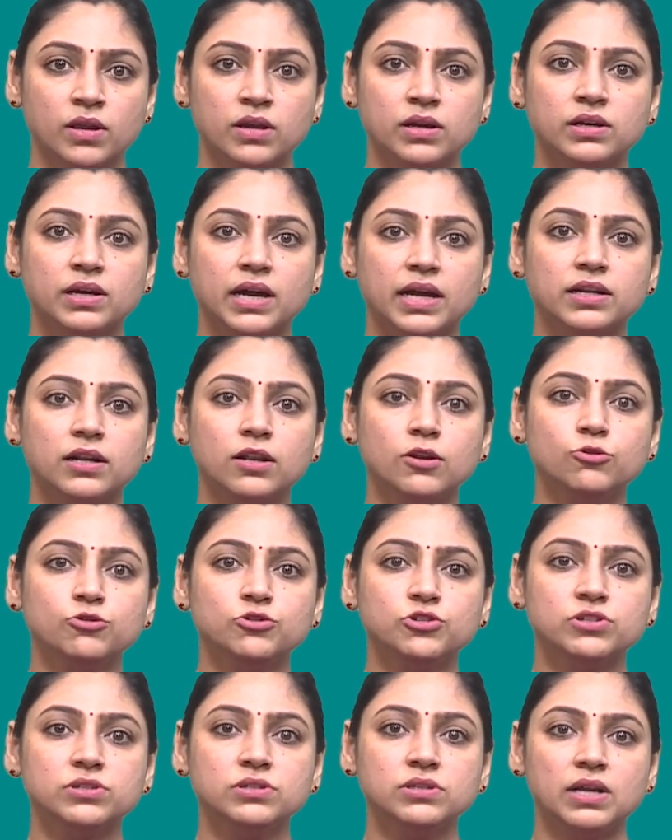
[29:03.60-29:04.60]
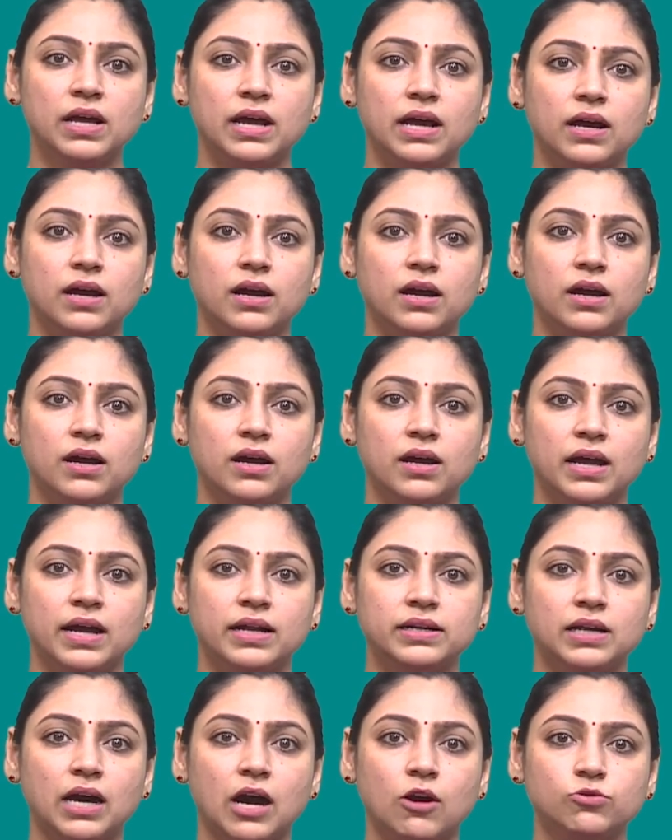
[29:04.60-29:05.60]
Conclusion
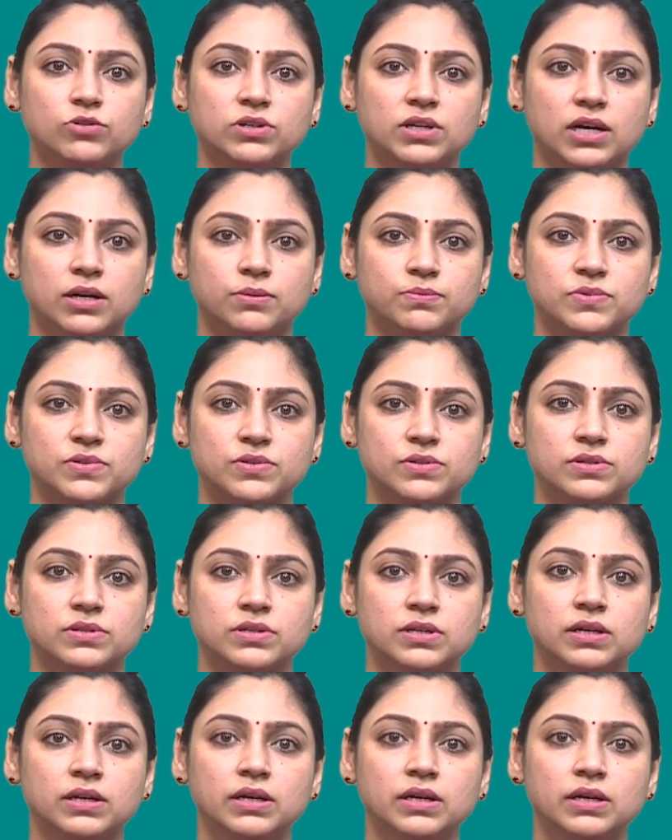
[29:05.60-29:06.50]
and outcomes.